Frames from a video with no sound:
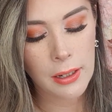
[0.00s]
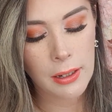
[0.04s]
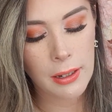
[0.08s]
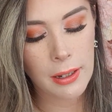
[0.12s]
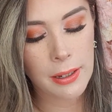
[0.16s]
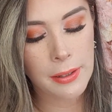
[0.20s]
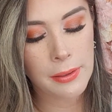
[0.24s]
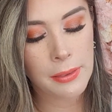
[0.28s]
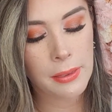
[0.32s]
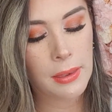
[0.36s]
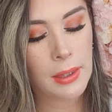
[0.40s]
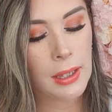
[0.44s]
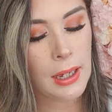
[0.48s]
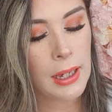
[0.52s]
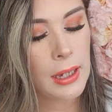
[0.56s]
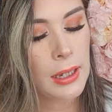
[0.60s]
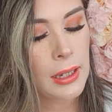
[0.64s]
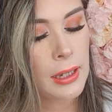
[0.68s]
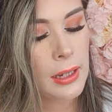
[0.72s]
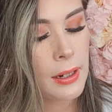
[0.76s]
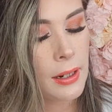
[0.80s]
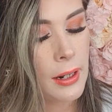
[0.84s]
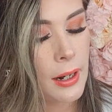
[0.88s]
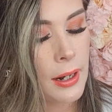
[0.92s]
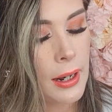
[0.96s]
And
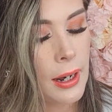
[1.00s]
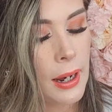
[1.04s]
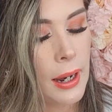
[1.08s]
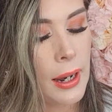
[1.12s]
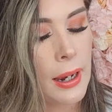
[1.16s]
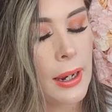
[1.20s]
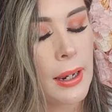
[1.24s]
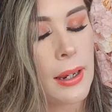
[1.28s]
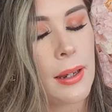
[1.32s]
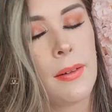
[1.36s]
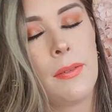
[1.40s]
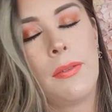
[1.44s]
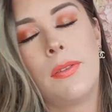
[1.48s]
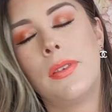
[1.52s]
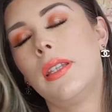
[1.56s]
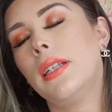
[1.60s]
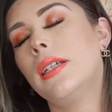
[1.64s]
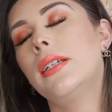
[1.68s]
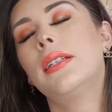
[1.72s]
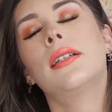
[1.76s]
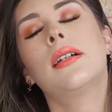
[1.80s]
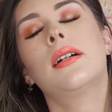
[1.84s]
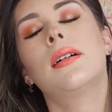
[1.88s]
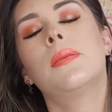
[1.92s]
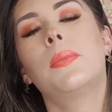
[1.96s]
then I have,
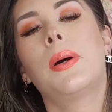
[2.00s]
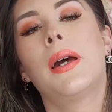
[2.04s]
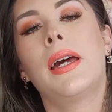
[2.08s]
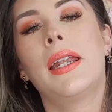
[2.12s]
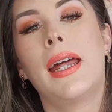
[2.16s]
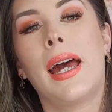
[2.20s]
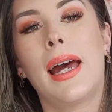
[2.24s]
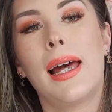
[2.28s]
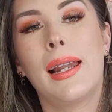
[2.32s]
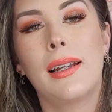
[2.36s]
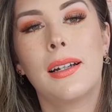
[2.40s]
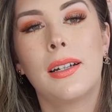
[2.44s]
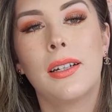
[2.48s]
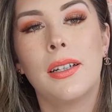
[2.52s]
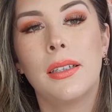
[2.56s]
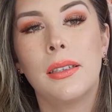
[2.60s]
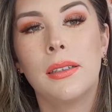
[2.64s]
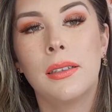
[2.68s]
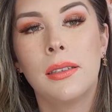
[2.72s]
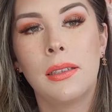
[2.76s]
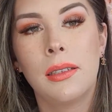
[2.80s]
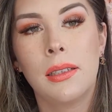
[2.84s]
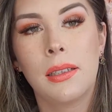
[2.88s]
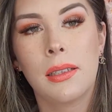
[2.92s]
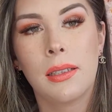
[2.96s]
these are
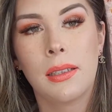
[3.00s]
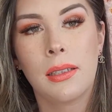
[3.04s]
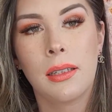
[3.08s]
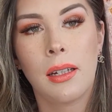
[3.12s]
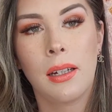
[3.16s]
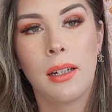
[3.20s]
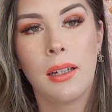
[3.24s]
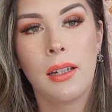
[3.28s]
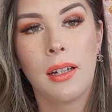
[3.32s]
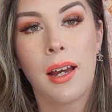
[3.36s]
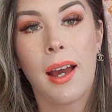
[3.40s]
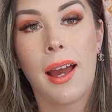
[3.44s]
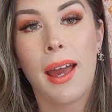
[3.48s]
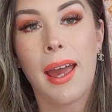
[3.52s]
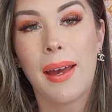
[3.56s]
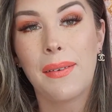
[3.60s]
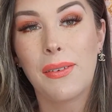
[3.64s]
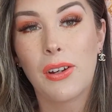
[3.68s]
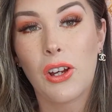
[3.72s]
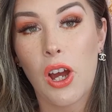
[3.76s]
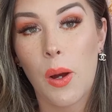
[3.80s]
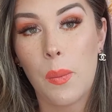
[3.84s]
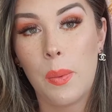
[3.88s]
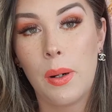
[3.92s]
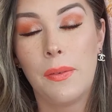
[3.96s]
Penhaligons. I have
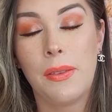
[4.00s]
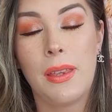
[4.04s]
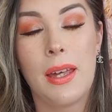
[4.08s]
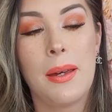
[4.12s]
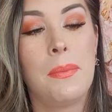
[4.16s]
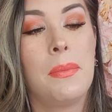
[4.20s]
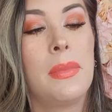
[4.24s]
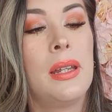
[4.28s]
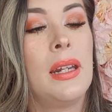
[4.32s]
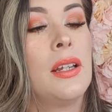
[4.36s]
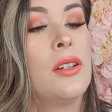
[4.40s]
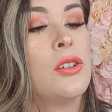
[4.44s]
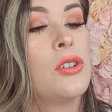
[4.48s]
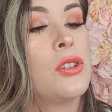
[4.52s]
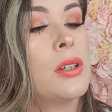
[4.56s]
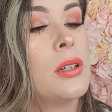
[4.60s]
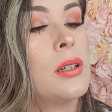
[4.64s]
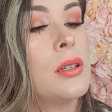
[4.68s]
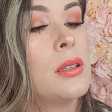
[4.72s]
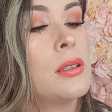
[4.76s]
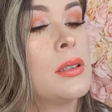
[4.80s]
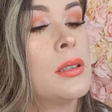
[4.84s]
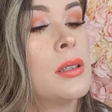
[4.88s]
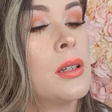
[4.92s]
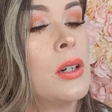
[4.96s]
a couple of their
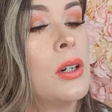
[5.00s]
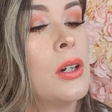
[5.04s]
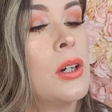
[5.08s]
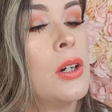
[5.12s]
miniatures.